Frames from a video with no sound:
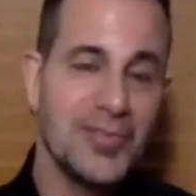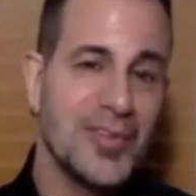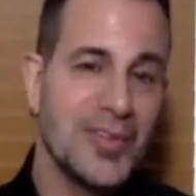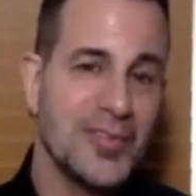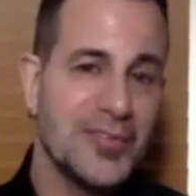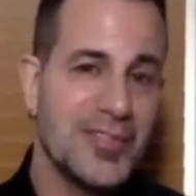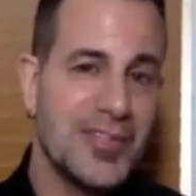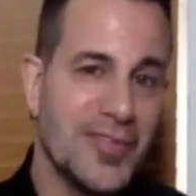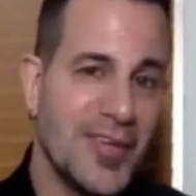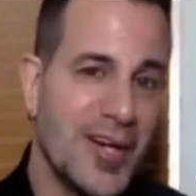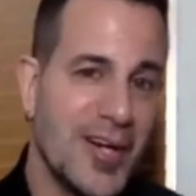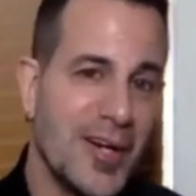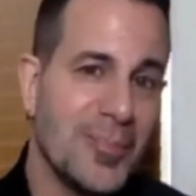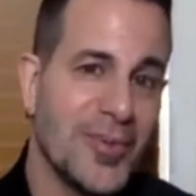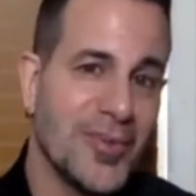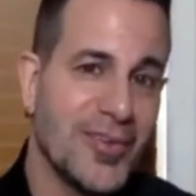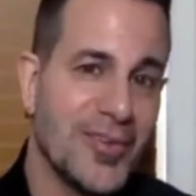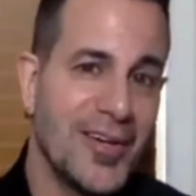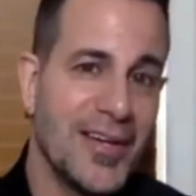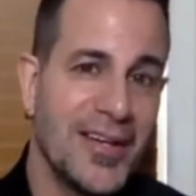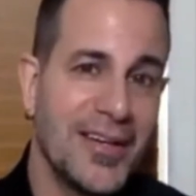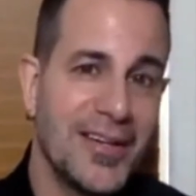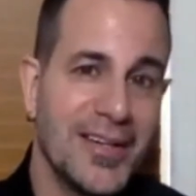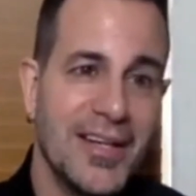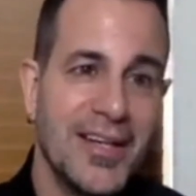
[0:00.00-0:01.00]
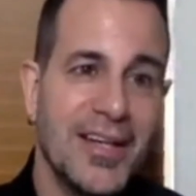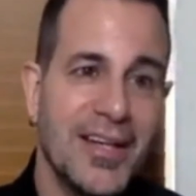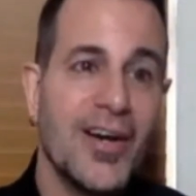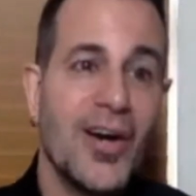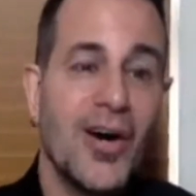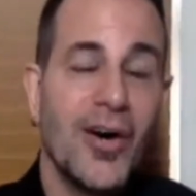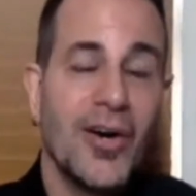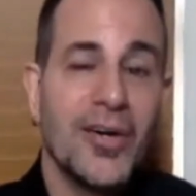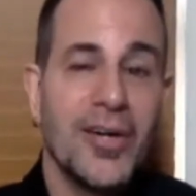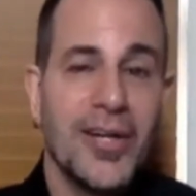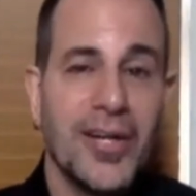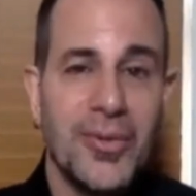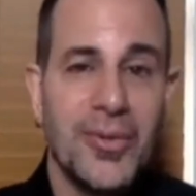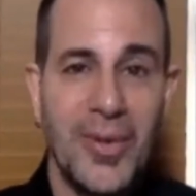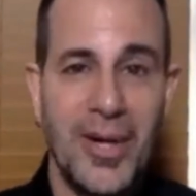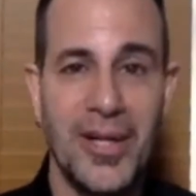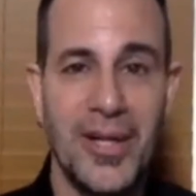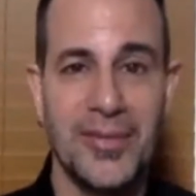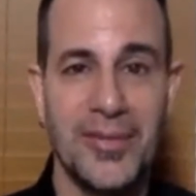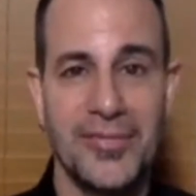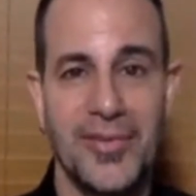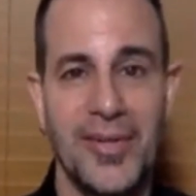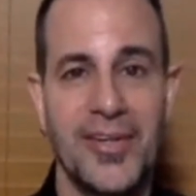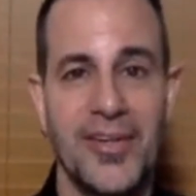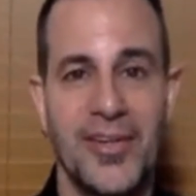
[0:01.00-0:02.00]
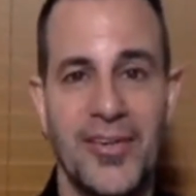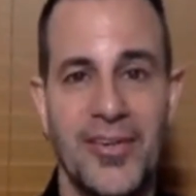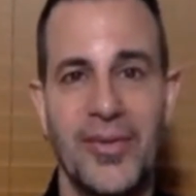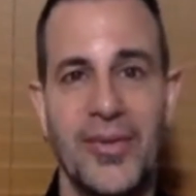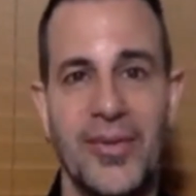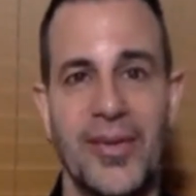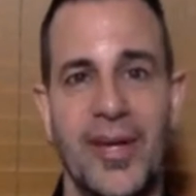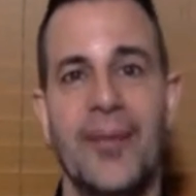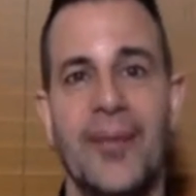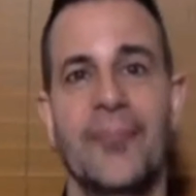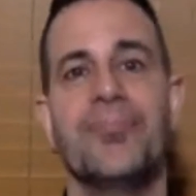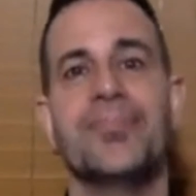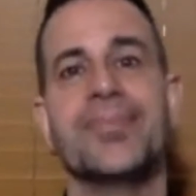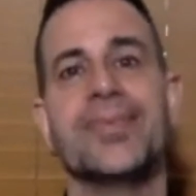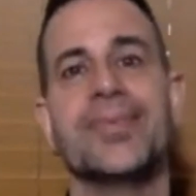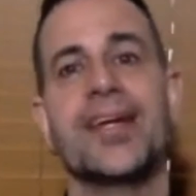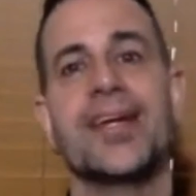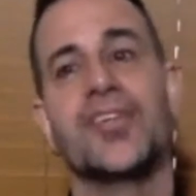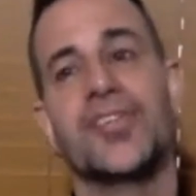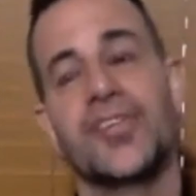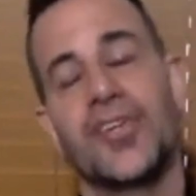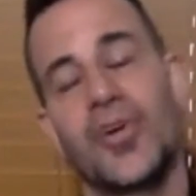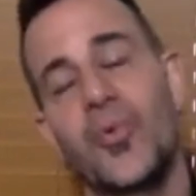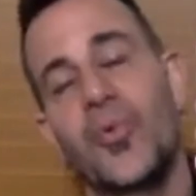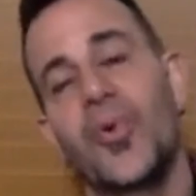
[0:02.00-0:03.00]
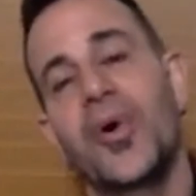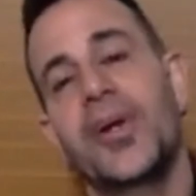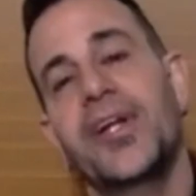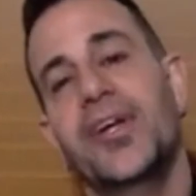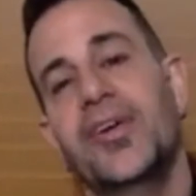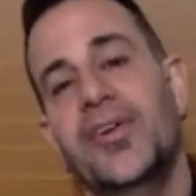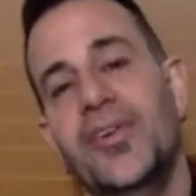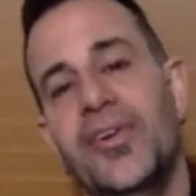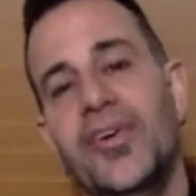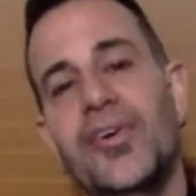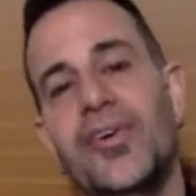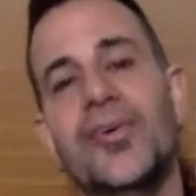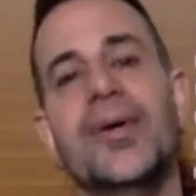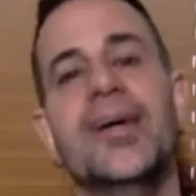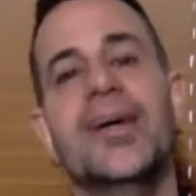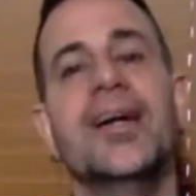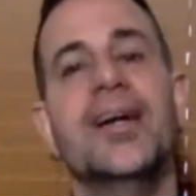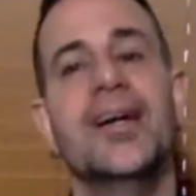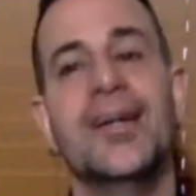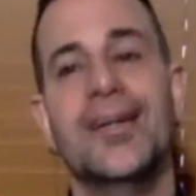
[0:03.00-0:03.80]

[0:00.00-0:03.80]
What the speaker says: 55% aren't qualified to do that. So what do?